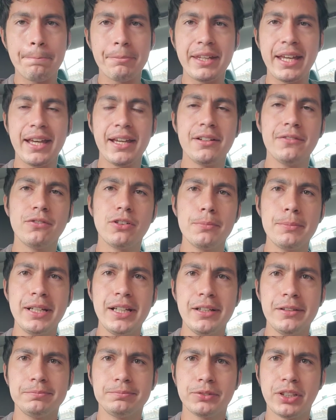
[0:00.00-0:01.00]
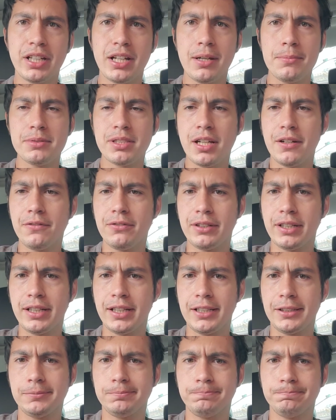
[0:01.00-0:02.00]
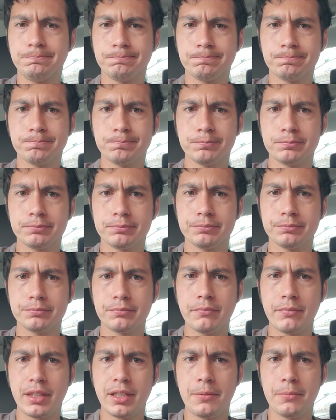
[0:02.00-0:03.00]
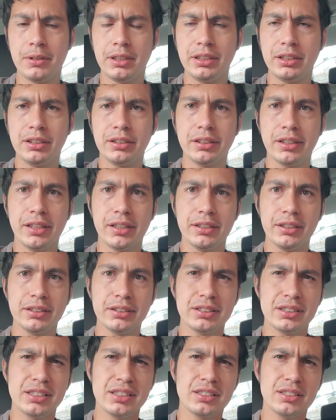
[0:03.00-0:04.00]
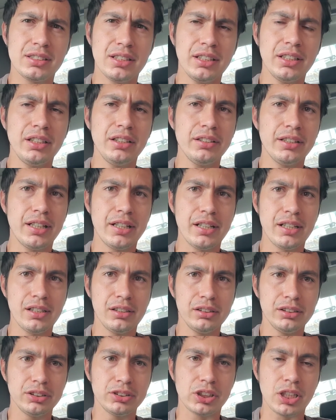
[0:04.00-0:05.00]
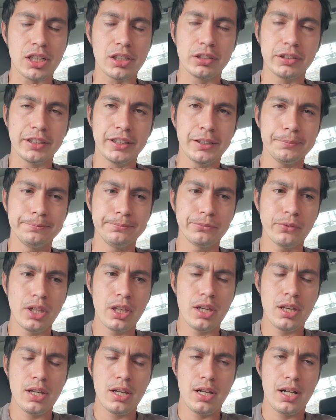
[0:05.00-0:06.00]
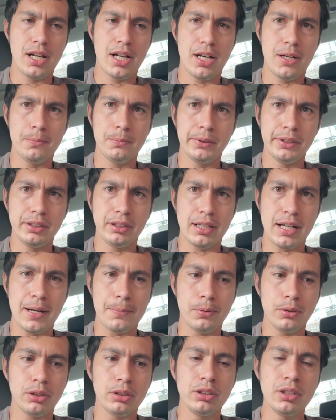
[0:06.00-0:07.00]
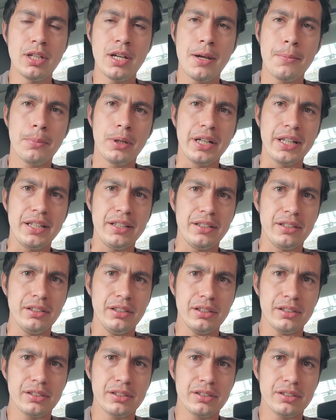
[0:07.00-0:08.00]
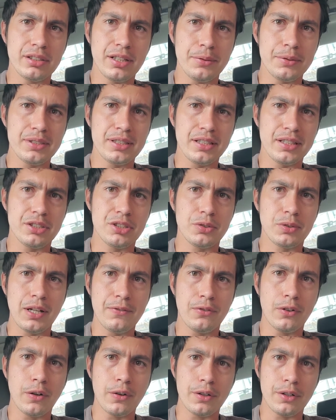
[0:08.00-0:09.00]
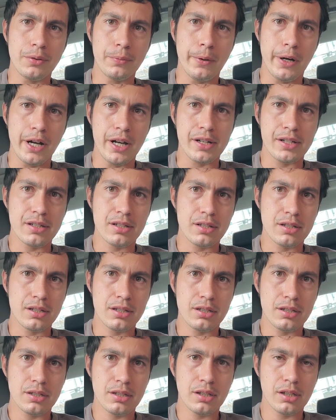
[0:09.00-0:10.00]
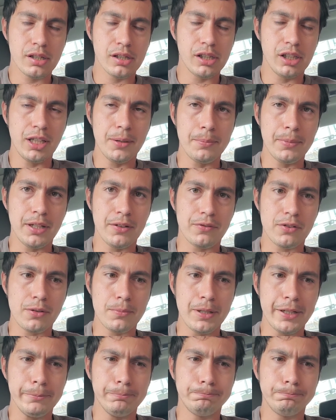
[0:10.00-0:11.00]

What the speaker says: And for me, it comes off a little nutty, a little chocolatey. Little apple. Pretty, I would say, straightforward washed Colombia for me.